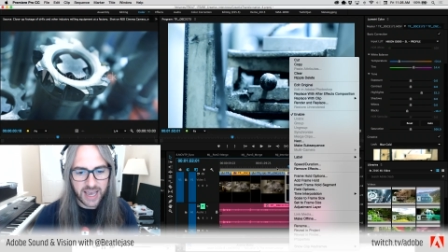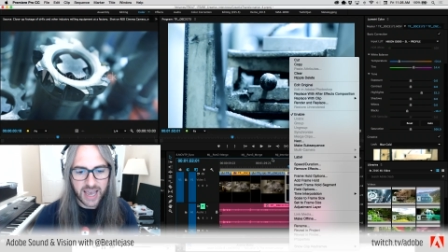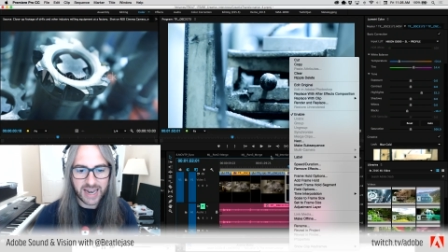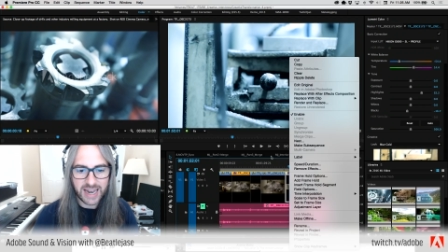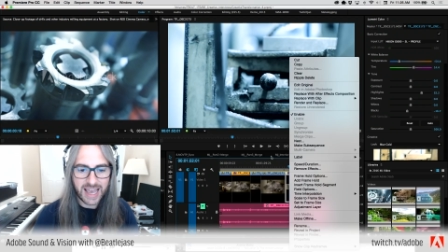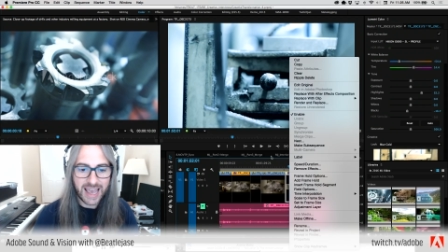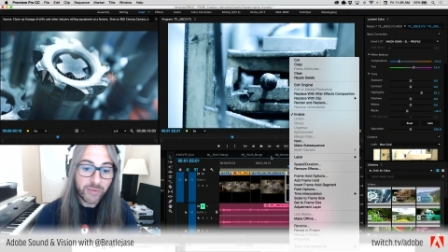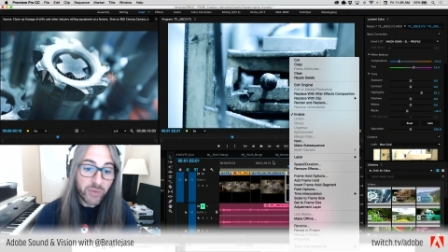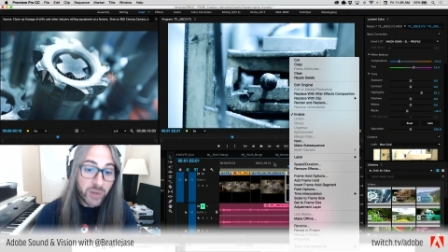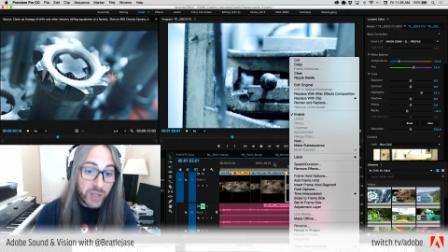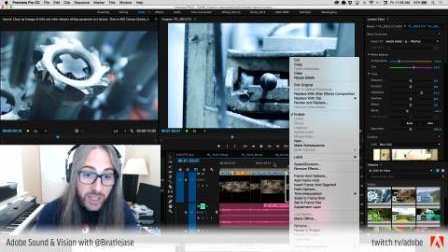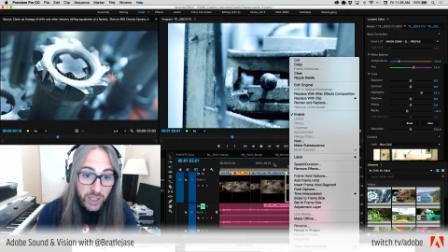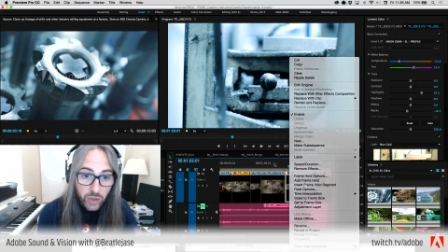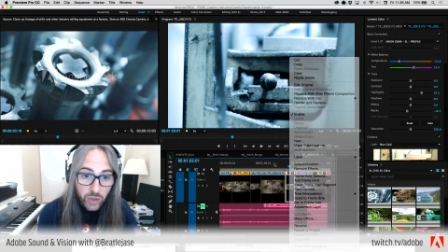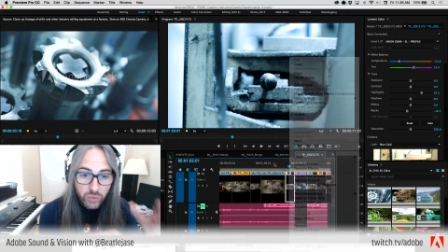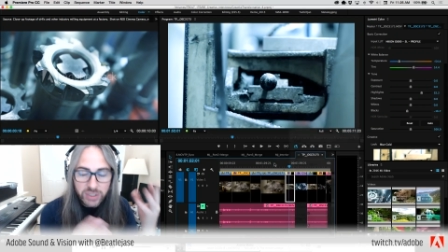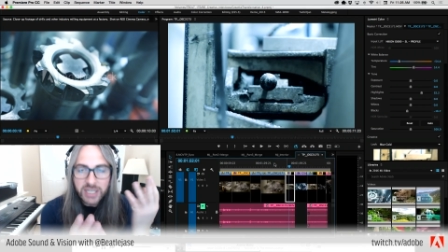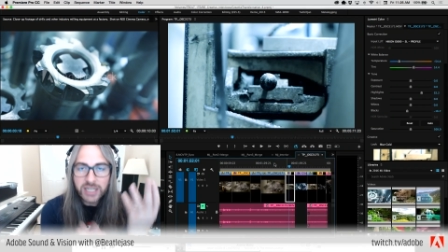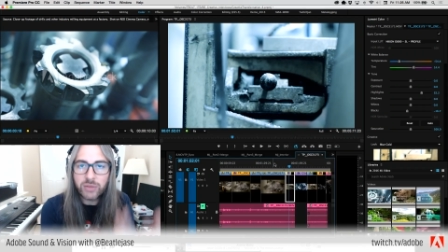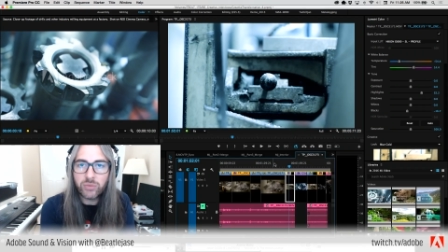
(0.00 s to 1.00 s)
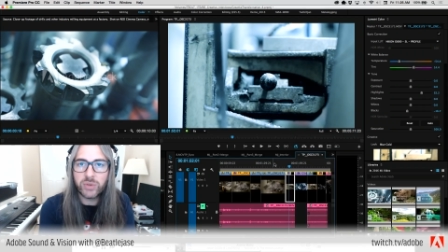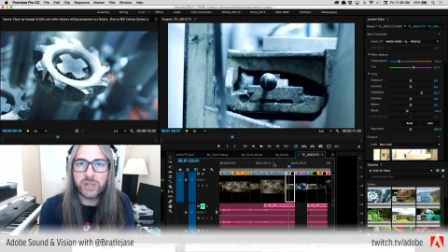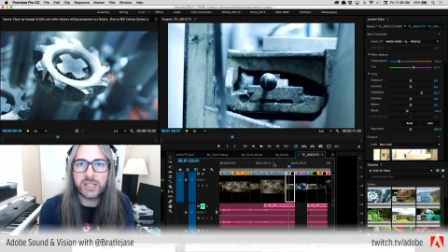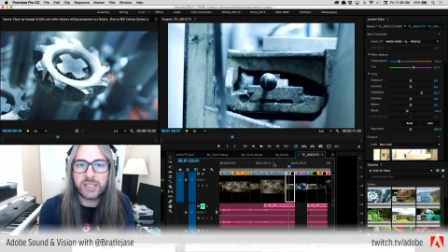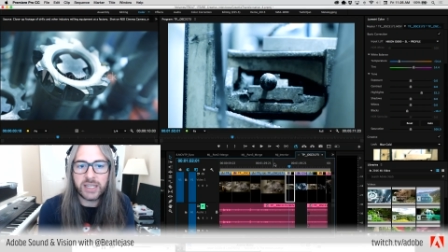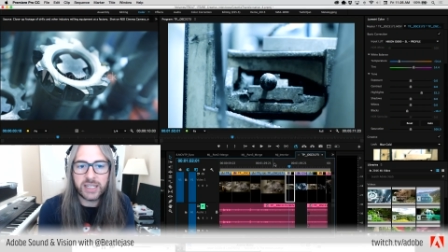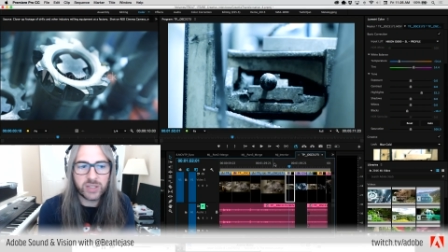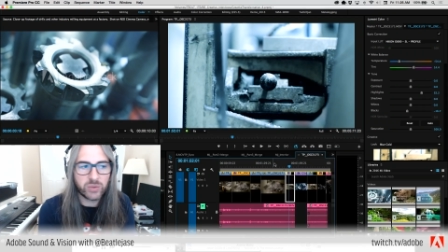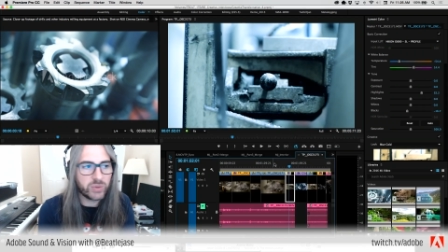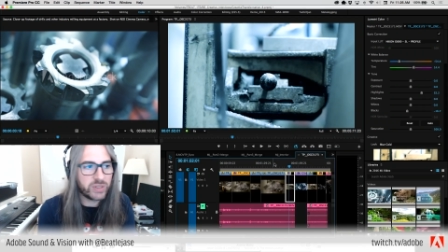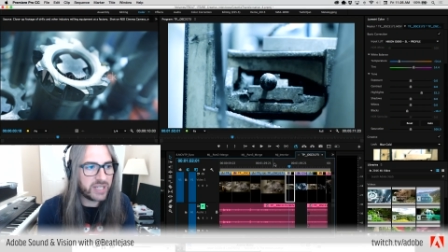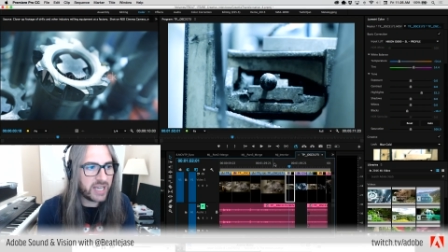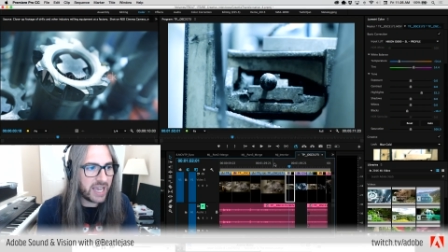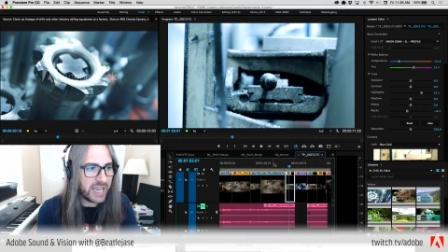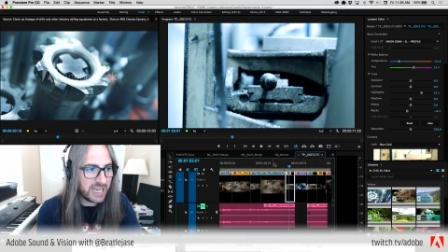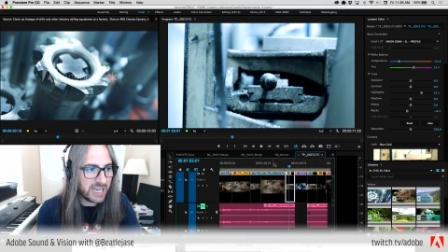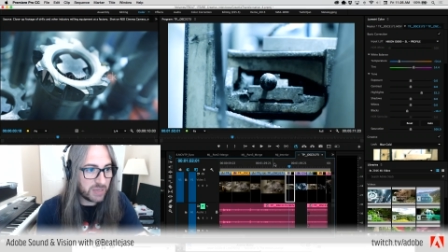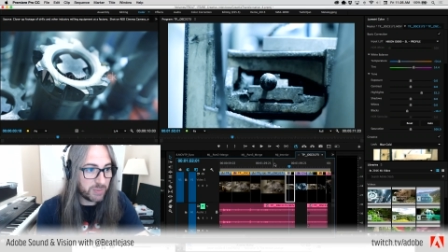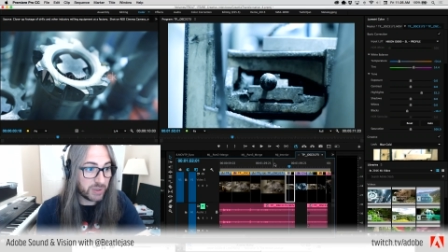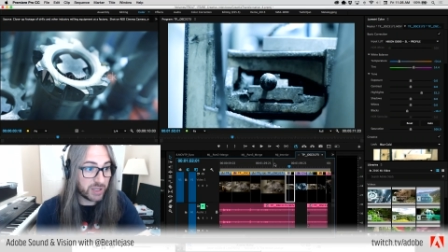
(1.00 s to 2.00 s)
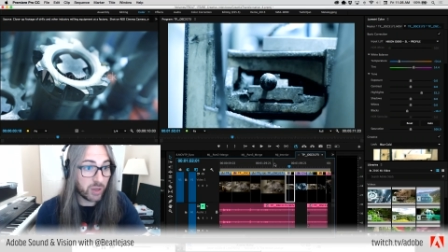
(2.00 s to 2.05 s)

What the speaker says: and everything you did is retained,